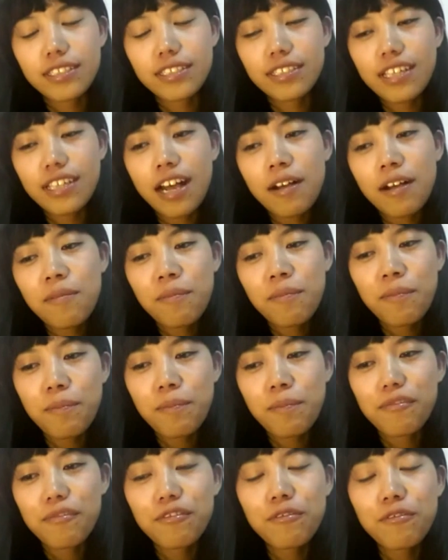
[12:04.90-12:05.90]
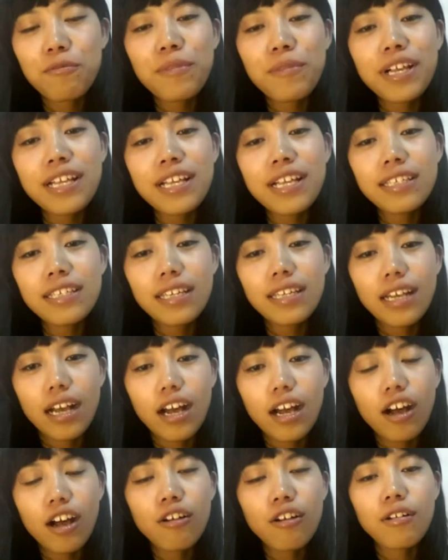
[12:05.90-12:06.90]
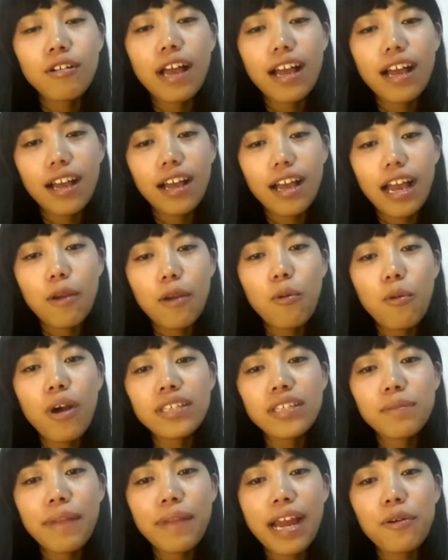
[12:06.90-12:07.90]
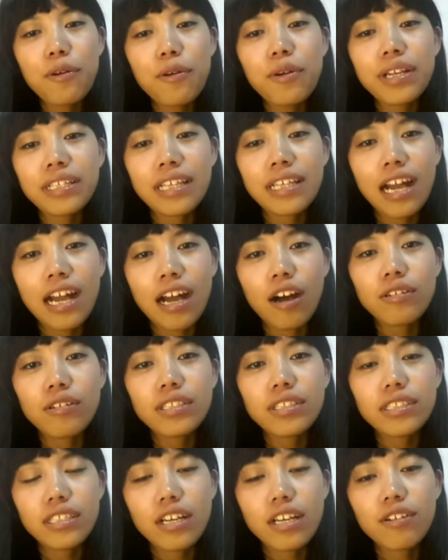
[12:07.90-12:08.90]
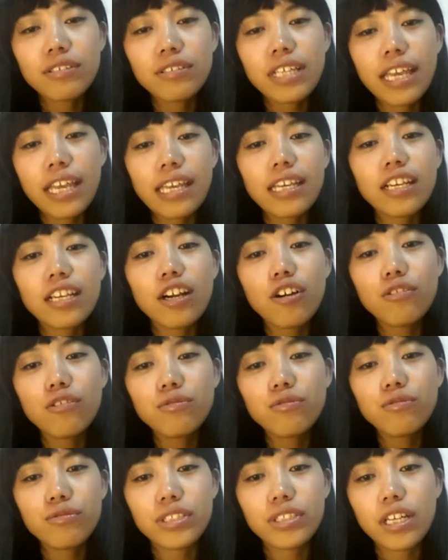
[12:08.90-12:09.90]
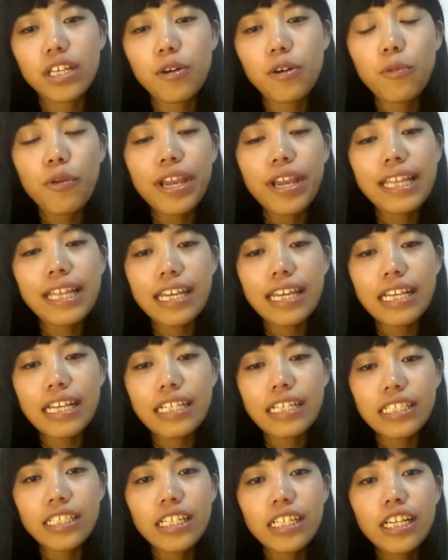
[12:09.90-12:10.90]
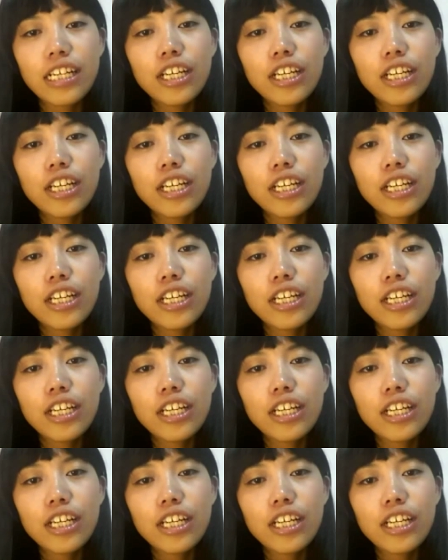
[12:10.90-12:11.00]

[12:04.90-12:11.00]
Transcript: some woman, oh, I want to marry now, so they go to the village